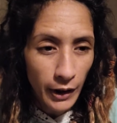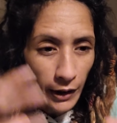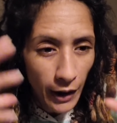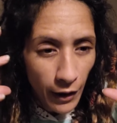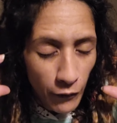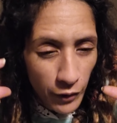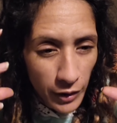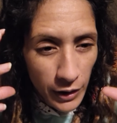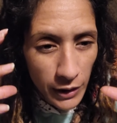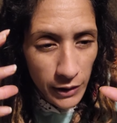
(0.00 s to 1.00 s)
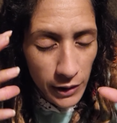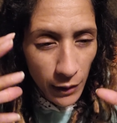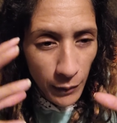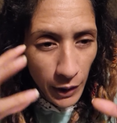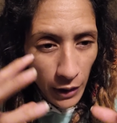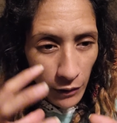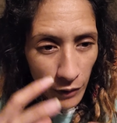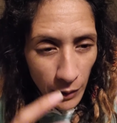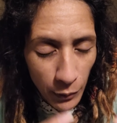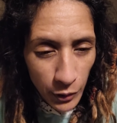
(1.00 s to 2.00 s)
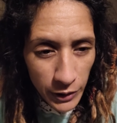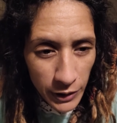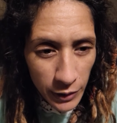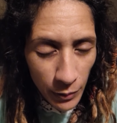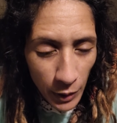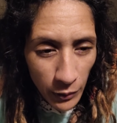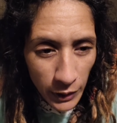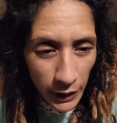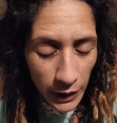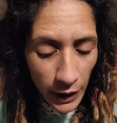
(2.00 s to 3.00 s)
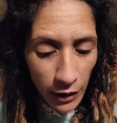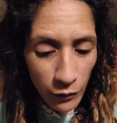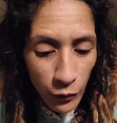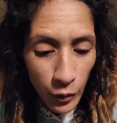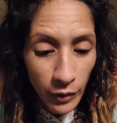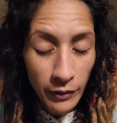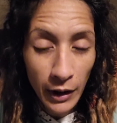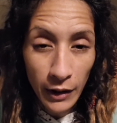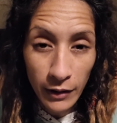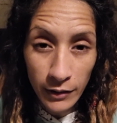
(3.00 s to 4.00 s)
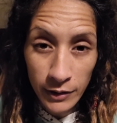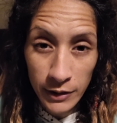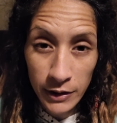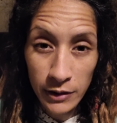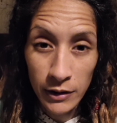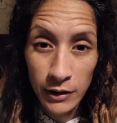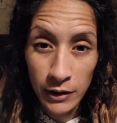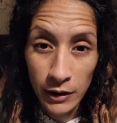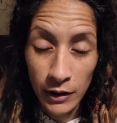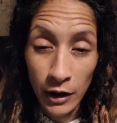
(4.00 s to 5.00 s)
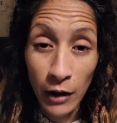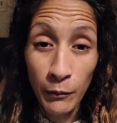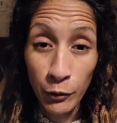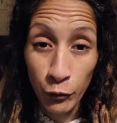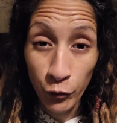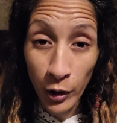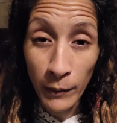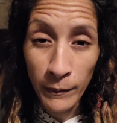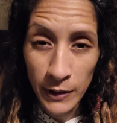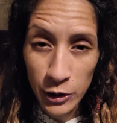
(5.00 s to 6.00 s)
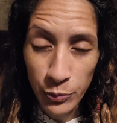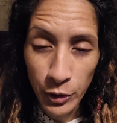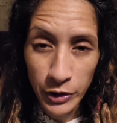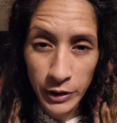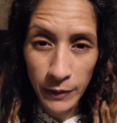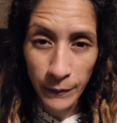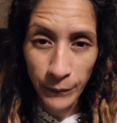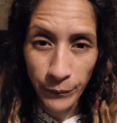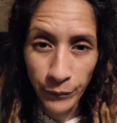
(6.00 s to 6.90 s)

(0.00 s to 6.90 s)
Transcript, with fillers: and everything is coming out of that person's mouth they take it for that is coming from this person